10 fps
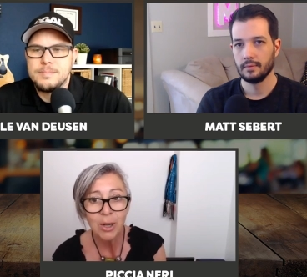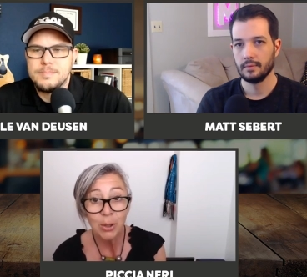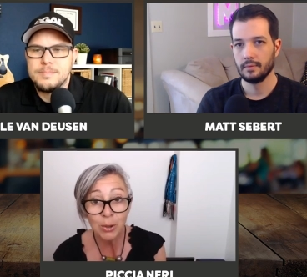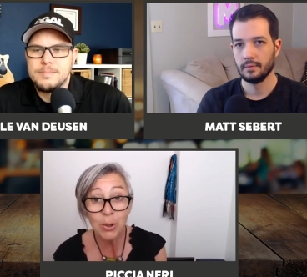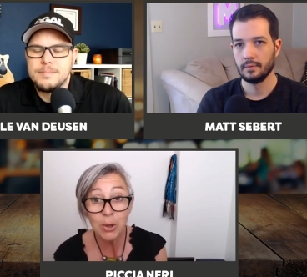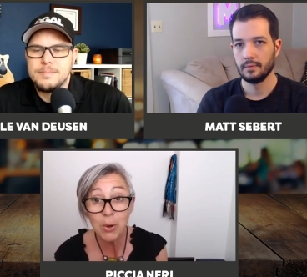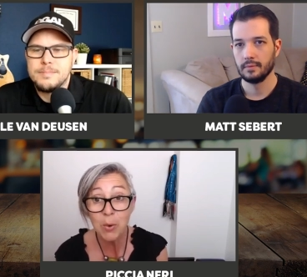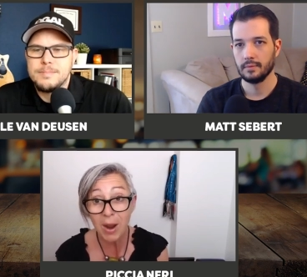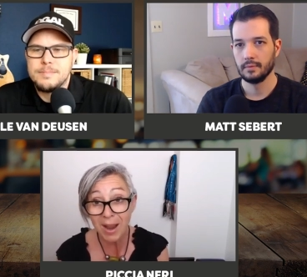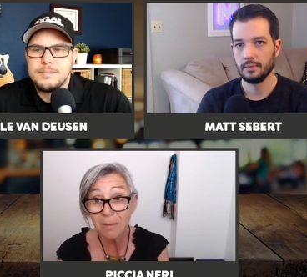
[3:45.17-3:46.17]
Speaker 1: to you
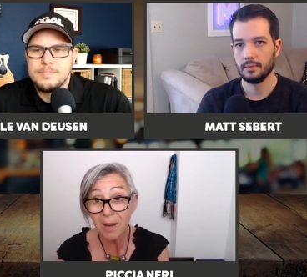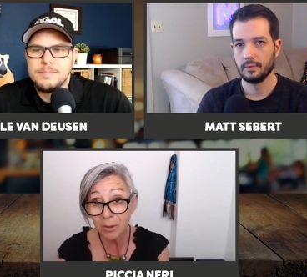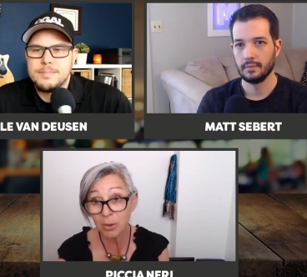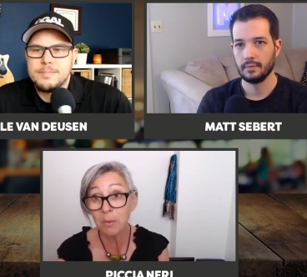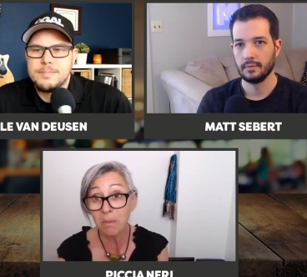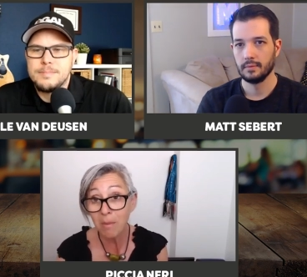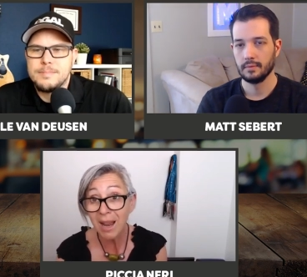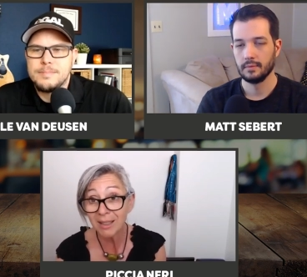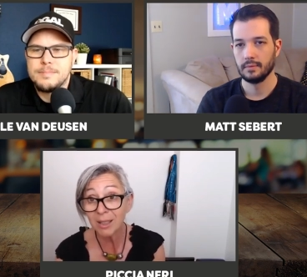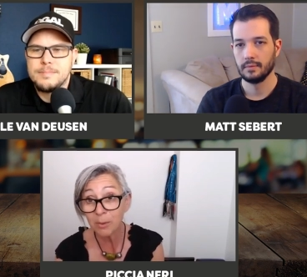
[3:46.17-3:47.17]
and and to
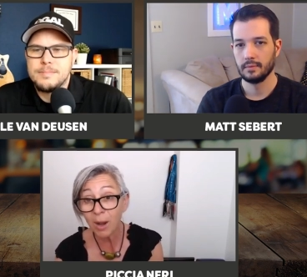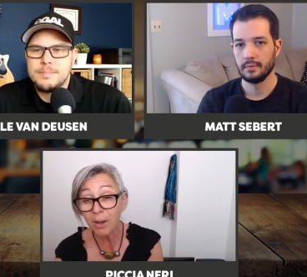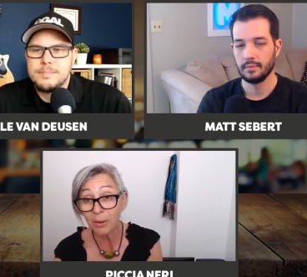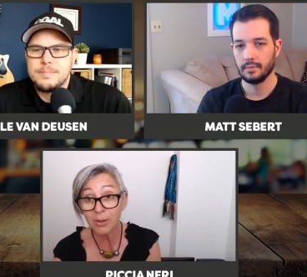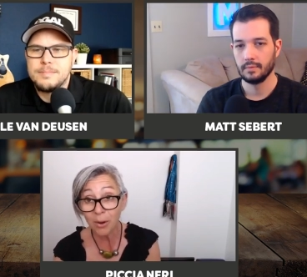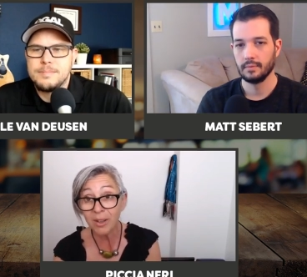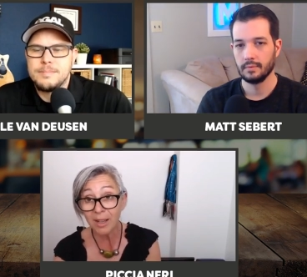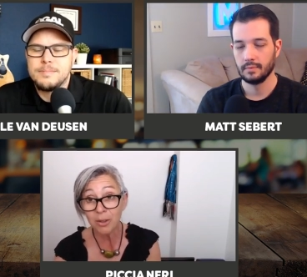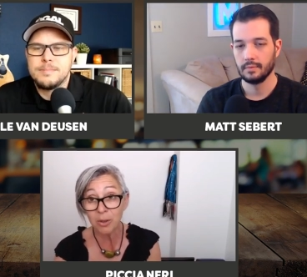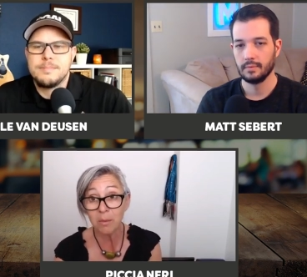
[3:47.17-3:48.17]
Max as well. Sorry, I
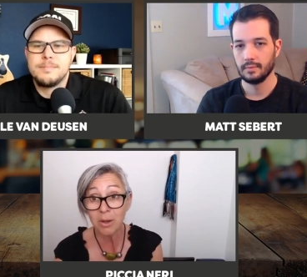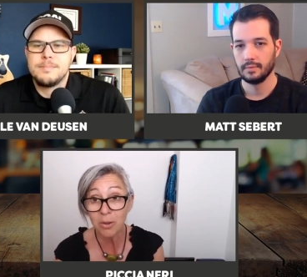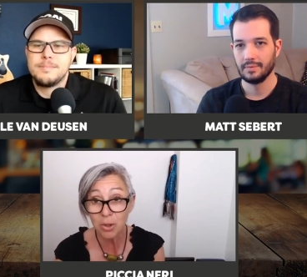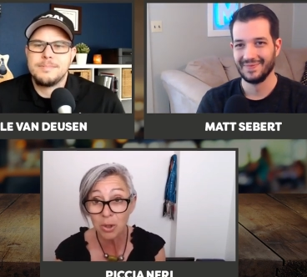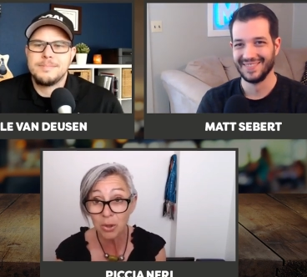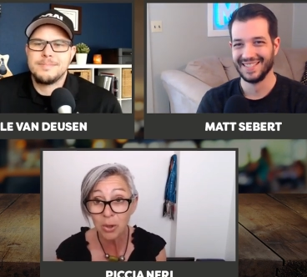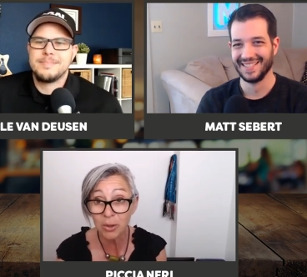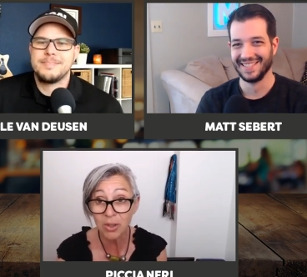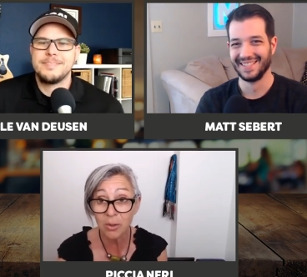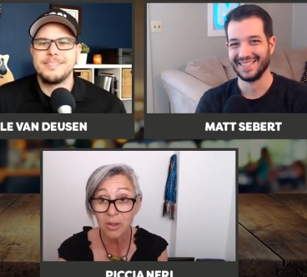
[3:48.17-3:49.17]
should have mentioned you too because
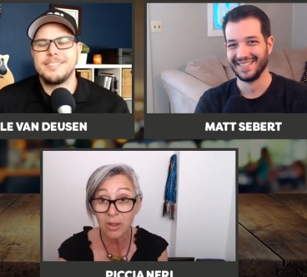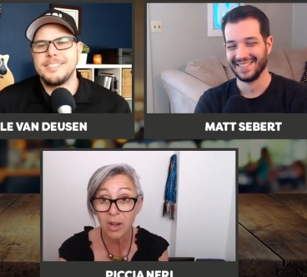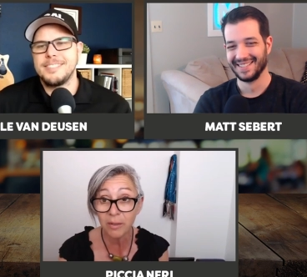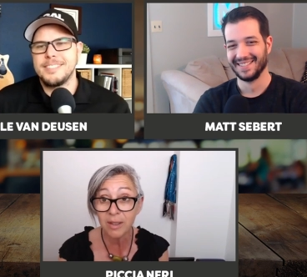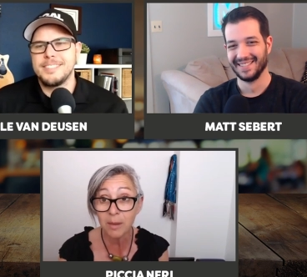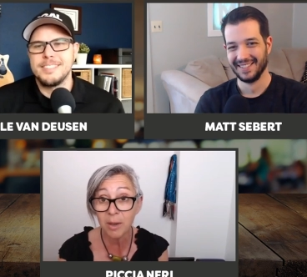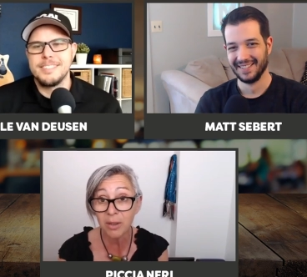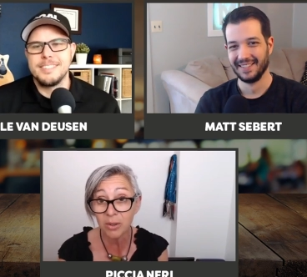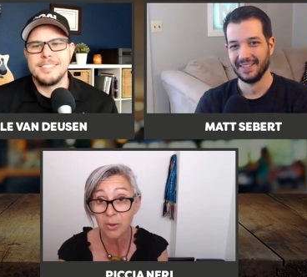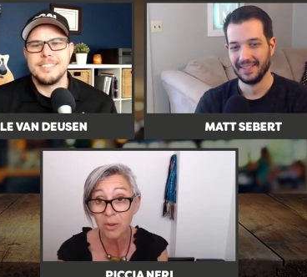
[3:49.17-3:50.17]
you're you have a similar
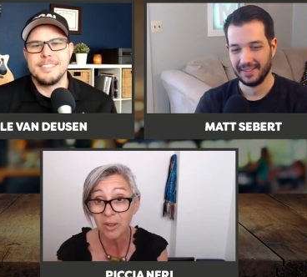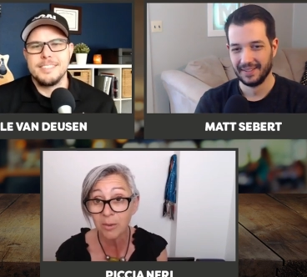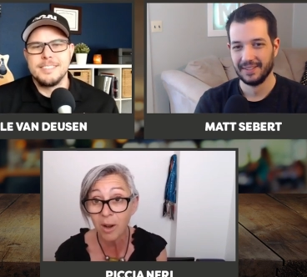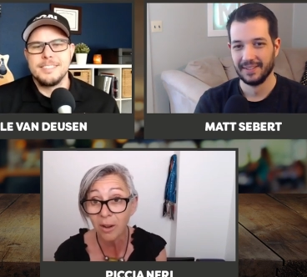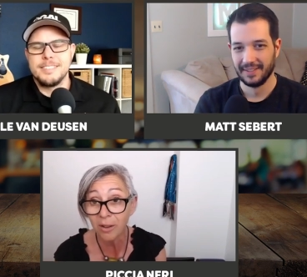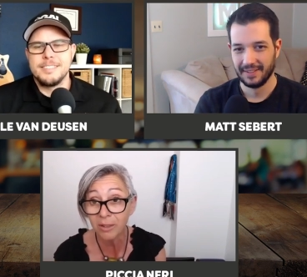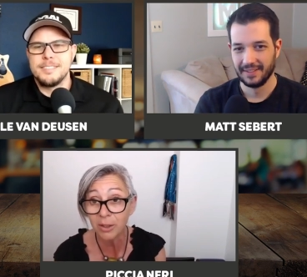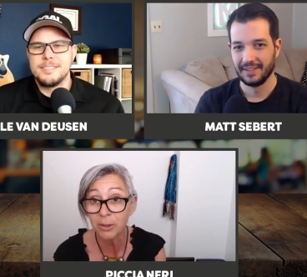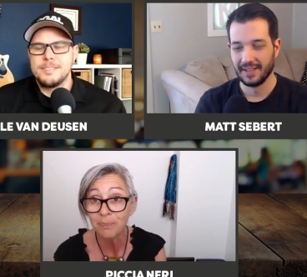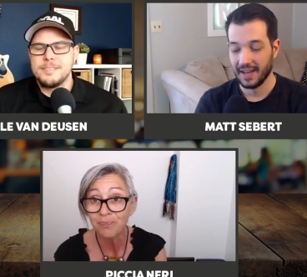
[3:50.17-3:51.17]
story as well, haven't you?
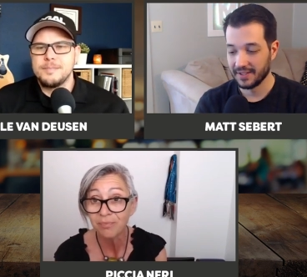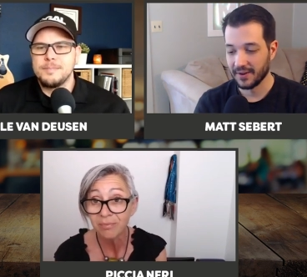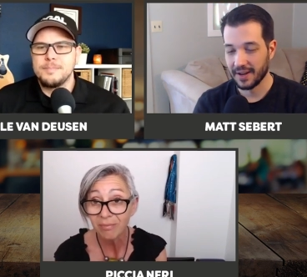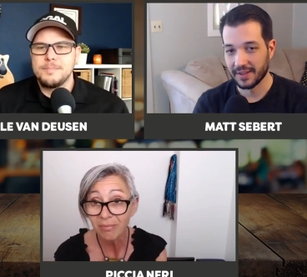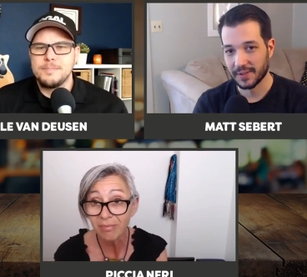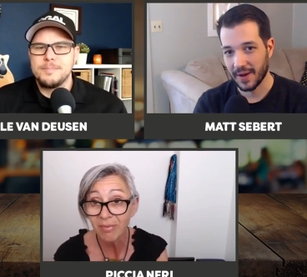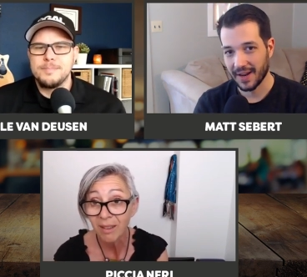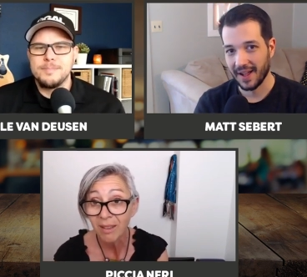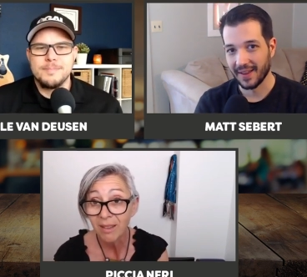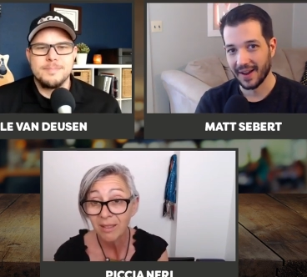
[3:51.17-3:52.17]
Speaker 2: Yeah, that's right. That's why
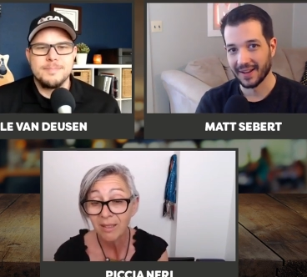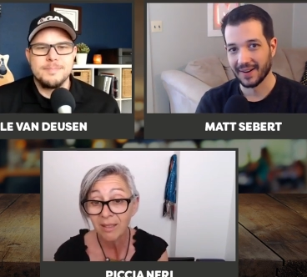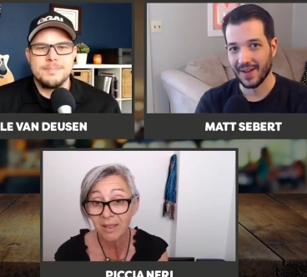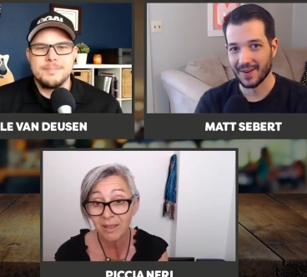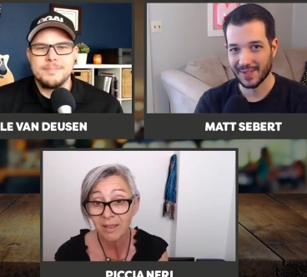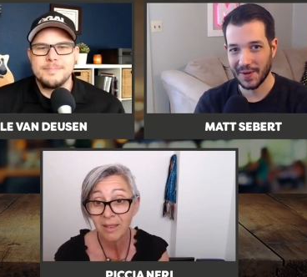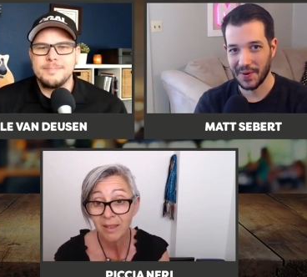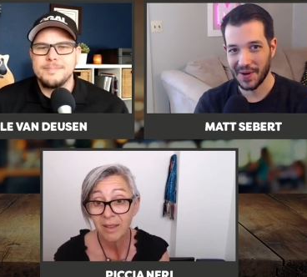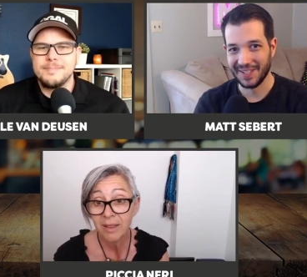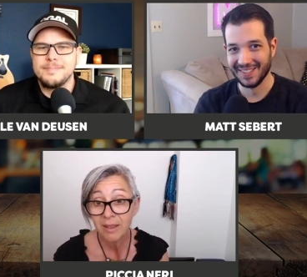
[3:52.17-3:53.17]
Kyle and I get along so
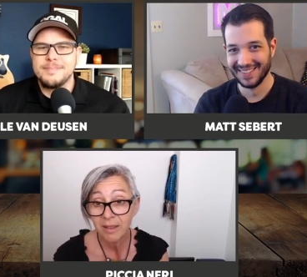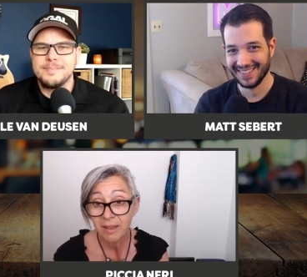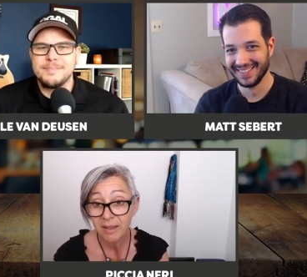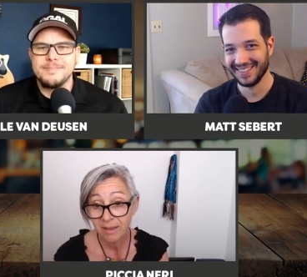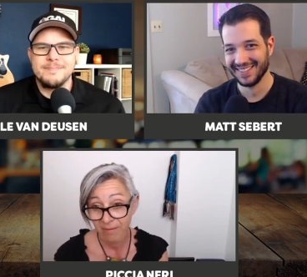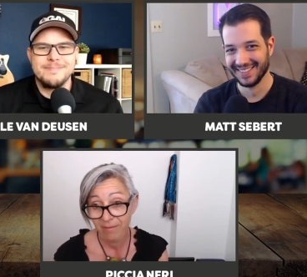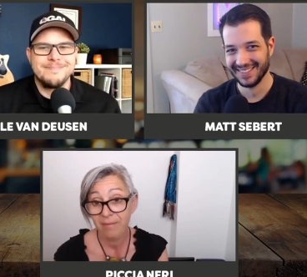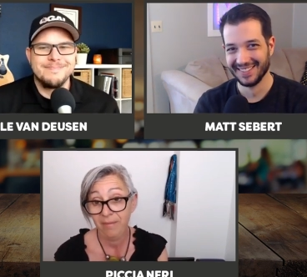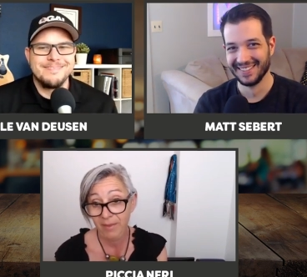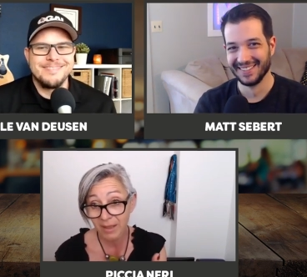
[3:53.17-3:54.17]
well.
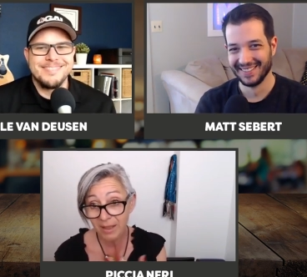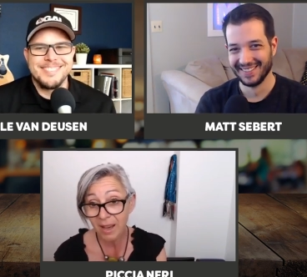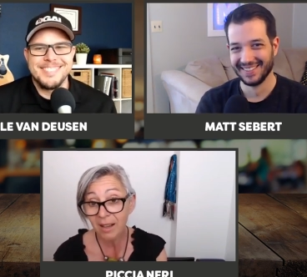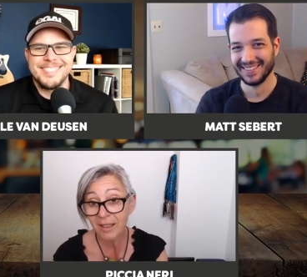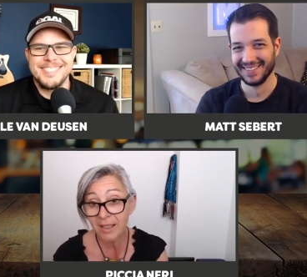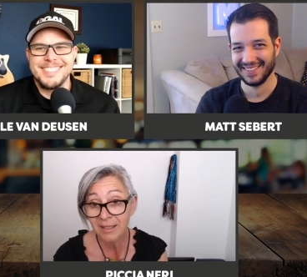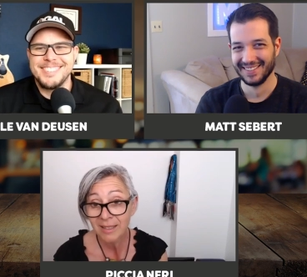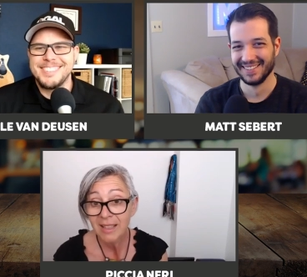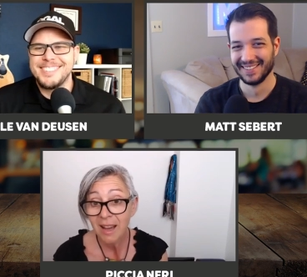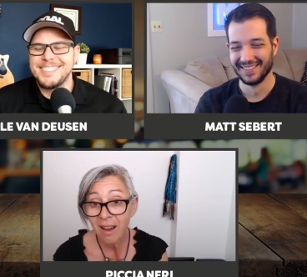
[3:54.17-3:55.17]
Speaker 1: Exactly.
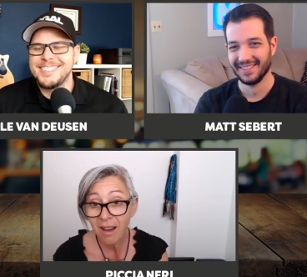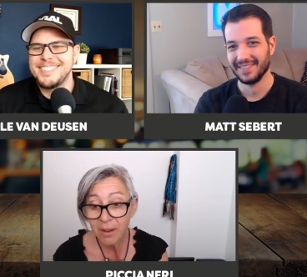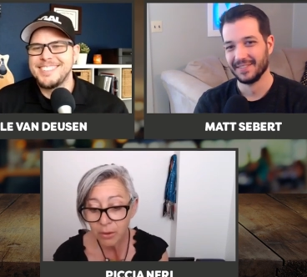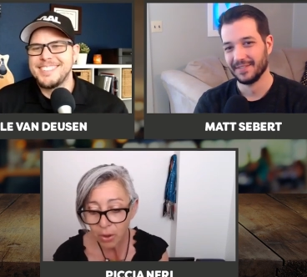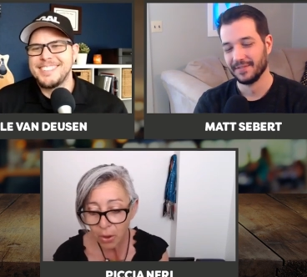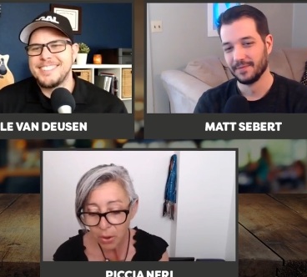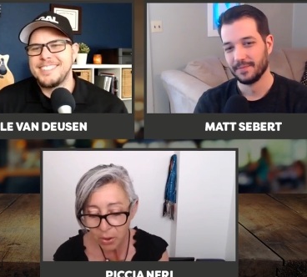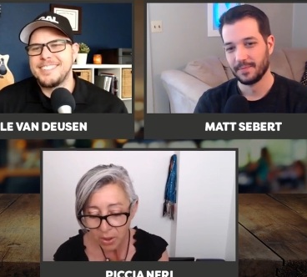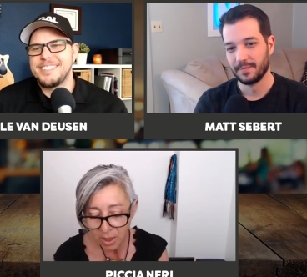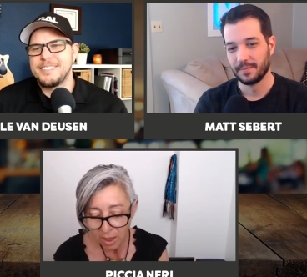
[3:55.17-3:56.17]
Uh, so,
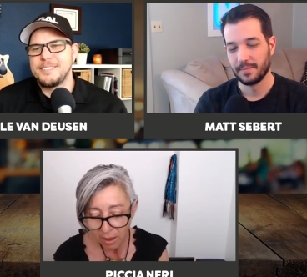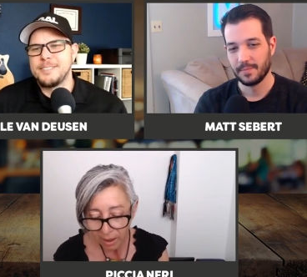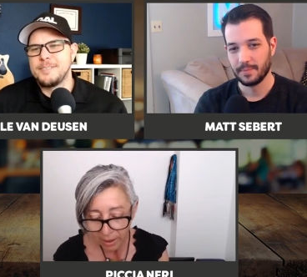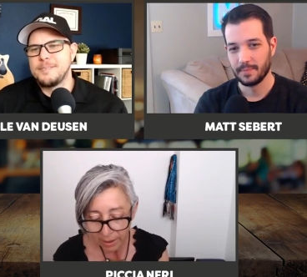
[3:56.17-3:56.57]
uh,